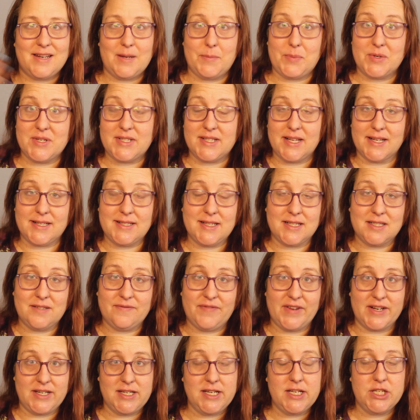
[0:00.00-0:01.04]
Number six is
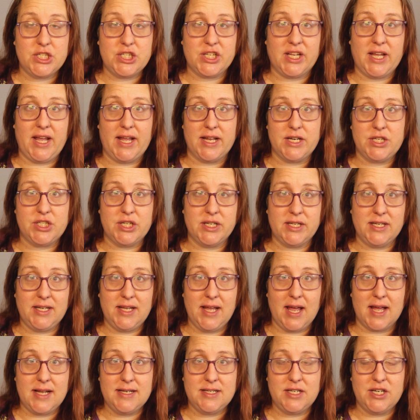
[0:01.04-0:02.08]
vintage kitchen
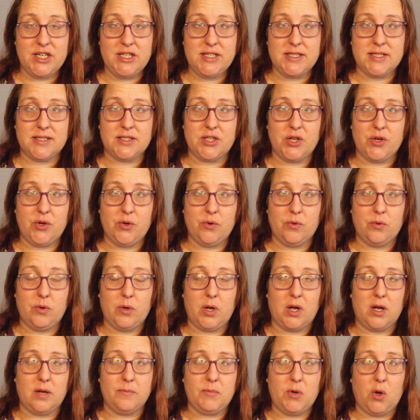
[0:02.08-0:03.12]
gadgets. So
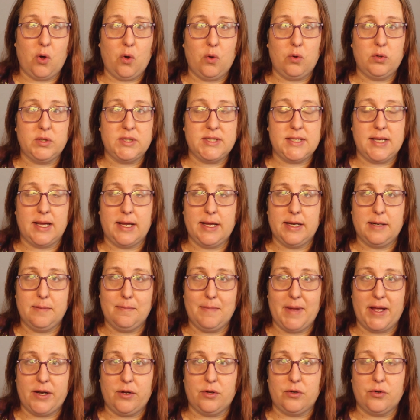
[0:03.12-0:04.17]
old tin
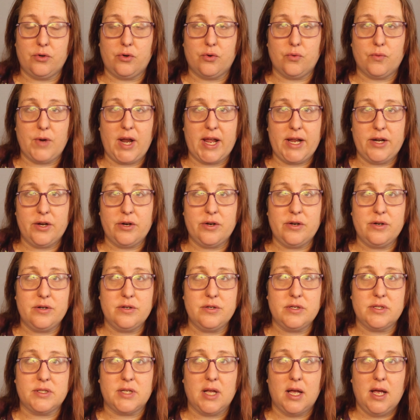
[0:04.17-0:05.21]
metal
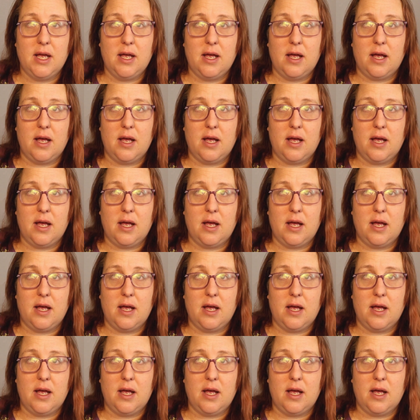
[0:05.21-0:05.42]
graters,